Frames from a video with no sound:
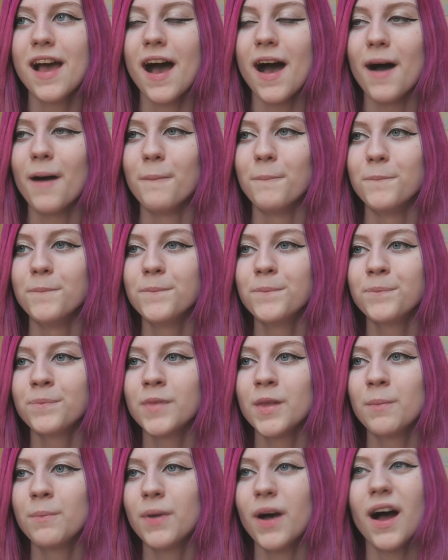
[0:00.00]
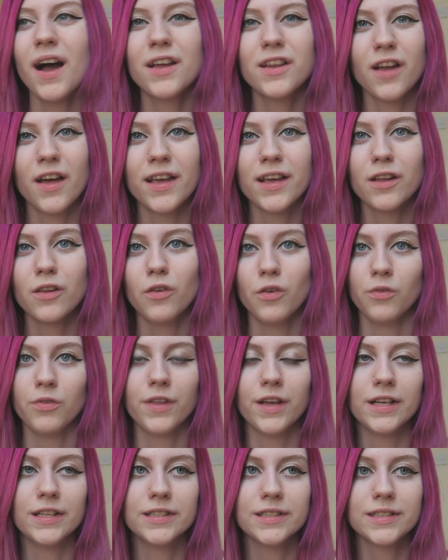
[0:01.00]
But I like a lot of
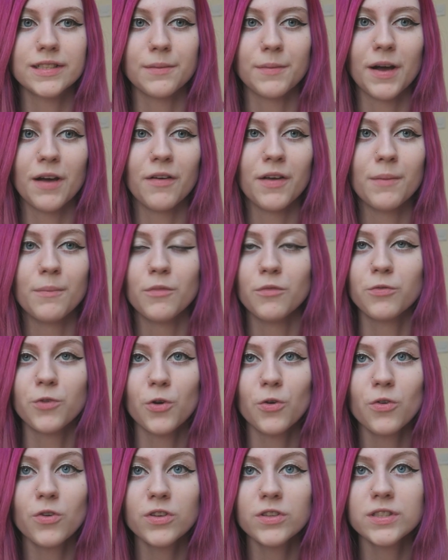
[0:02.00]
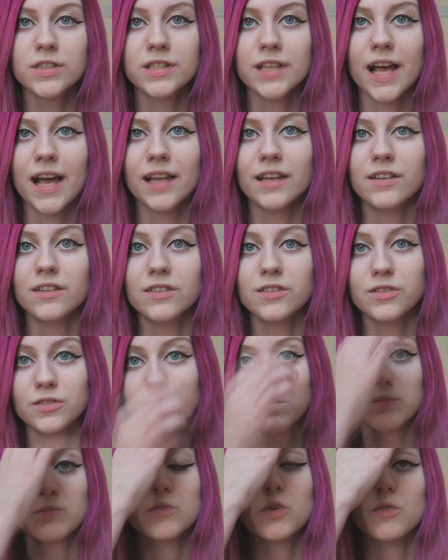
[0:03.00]
things about him, of course, and
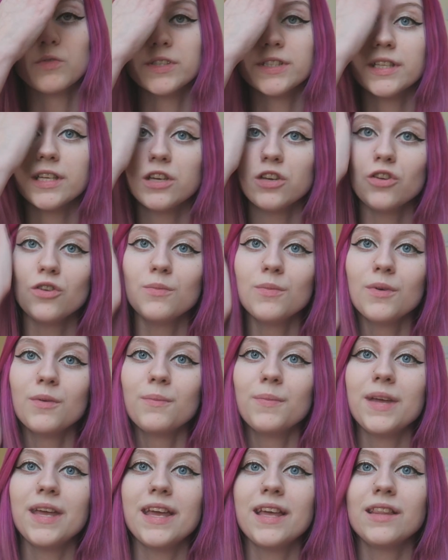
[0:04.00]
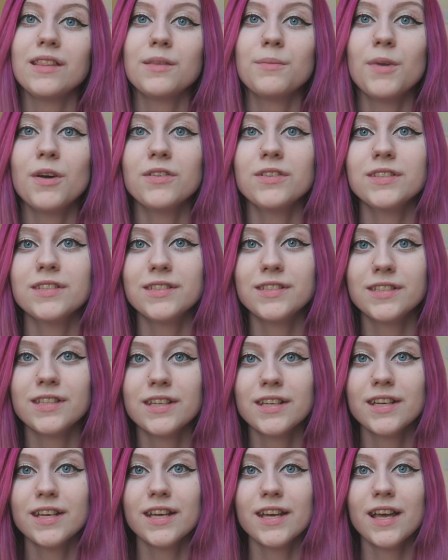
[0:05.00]
obviously humour being the
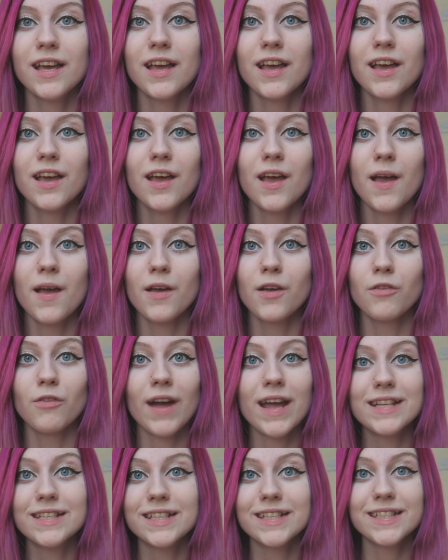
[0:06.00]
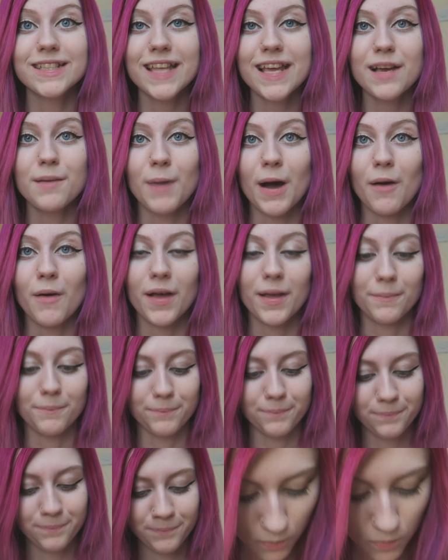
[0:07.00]
greatest thing about him.
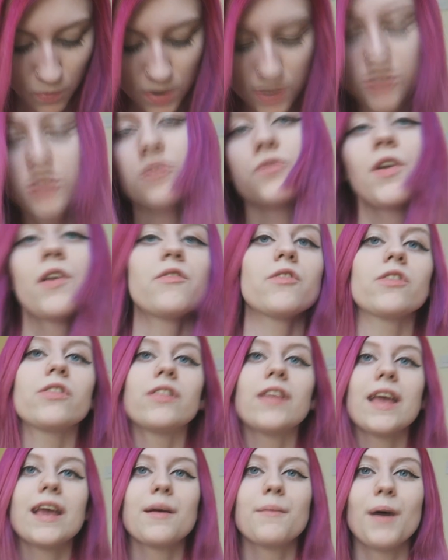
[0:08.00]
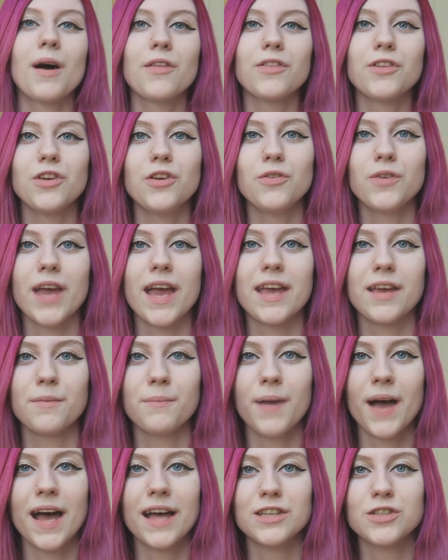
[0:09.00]
What is your favourite thing about the UK
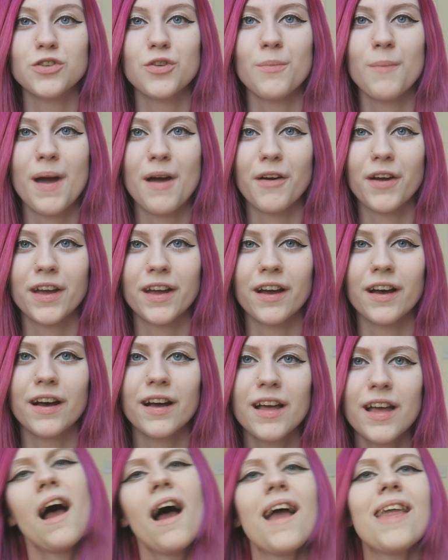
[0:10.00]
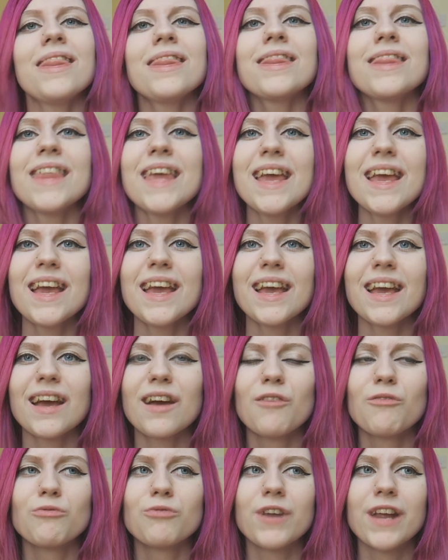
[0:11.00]
compared to America? I think
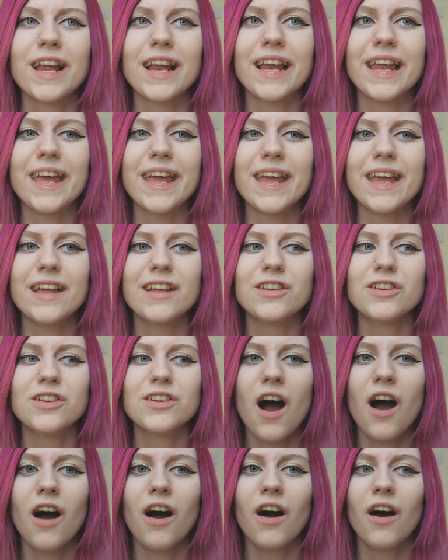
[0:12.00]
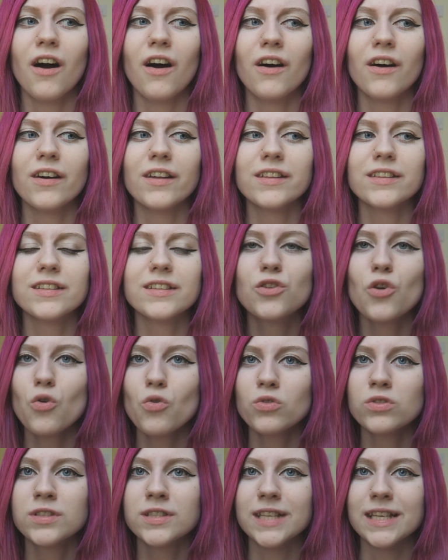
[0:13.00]
really our
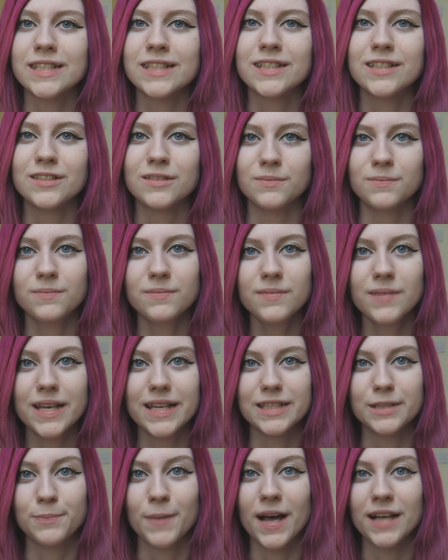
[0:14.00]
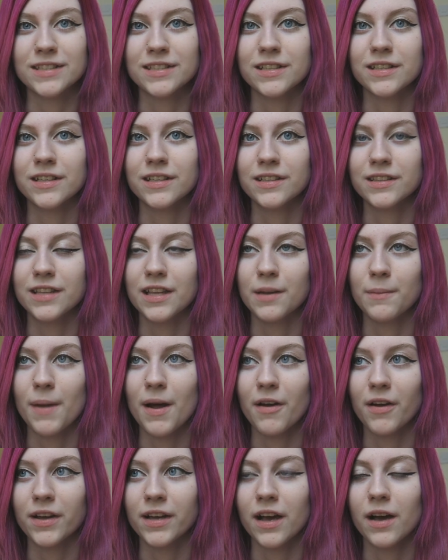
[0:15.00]
school system is better than
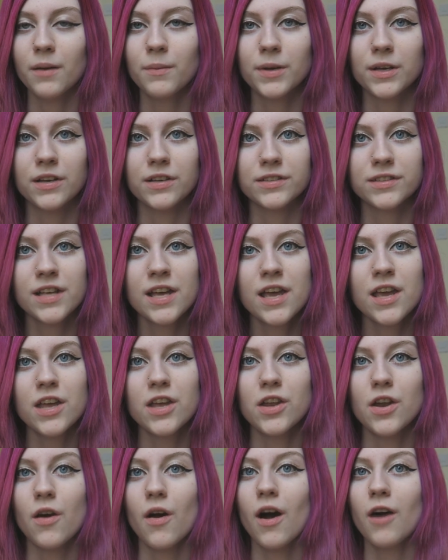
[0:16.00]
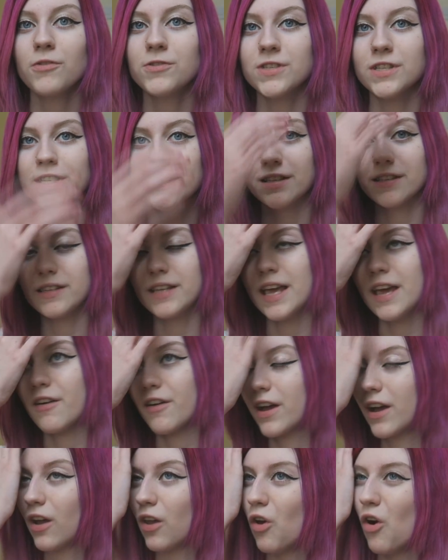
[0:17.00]
America, because, you know, after
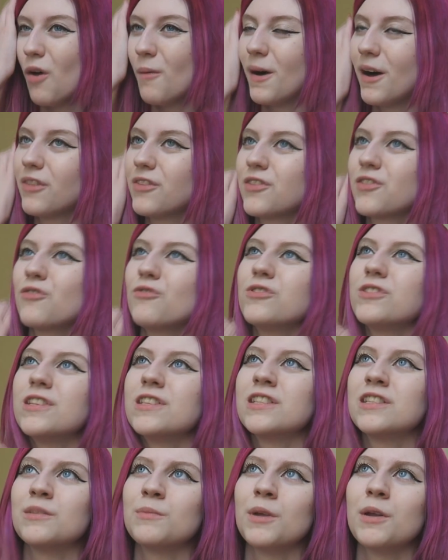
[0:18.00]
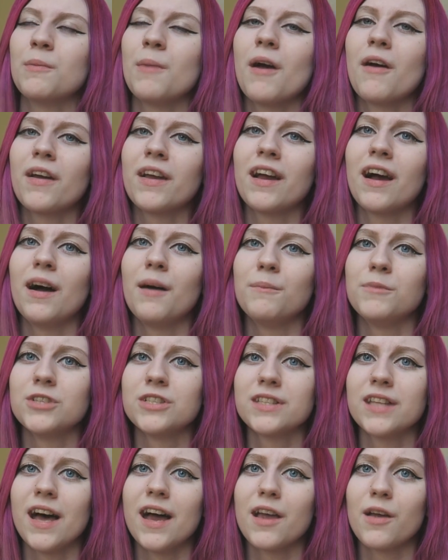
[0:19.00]
hearing a lot about the school system in America, I'm
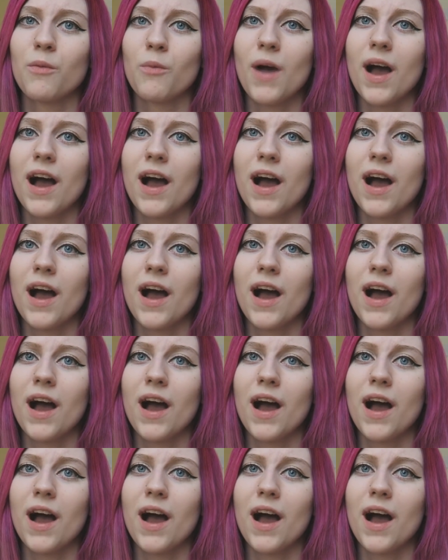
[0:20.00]
just like,